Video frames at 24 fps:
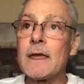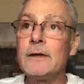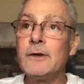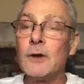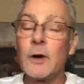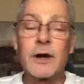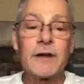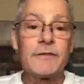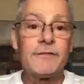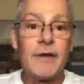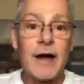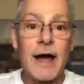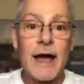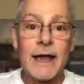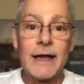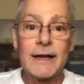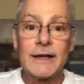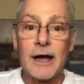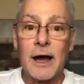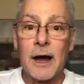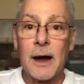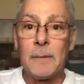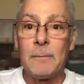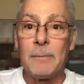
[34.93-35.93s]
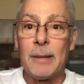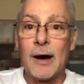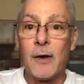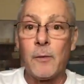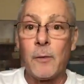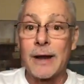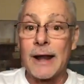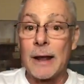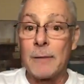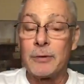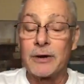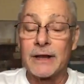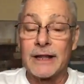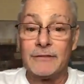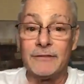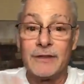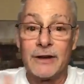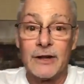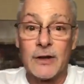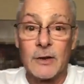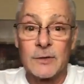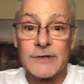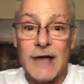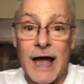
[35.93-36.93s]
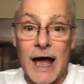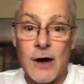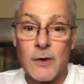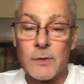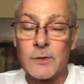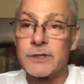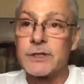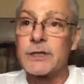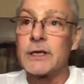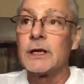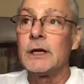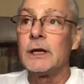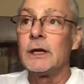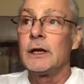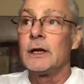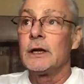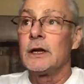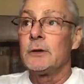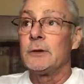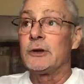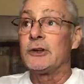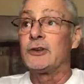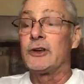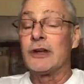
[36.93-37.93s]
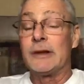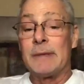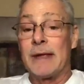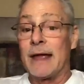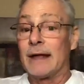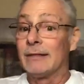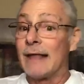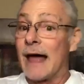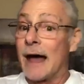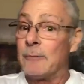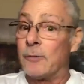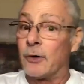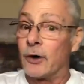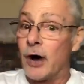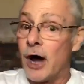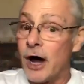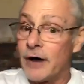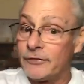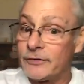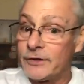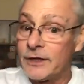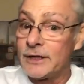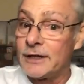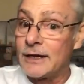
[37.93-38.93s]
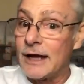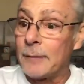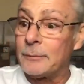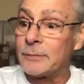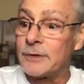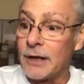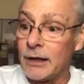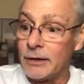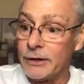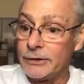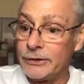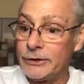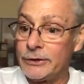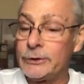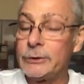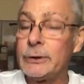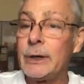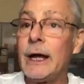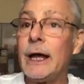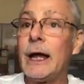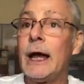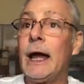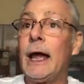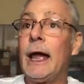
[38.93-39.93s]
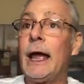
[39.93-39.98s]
notified about when I'm putting videos out, which is going to be a lot more often, I'm telling you.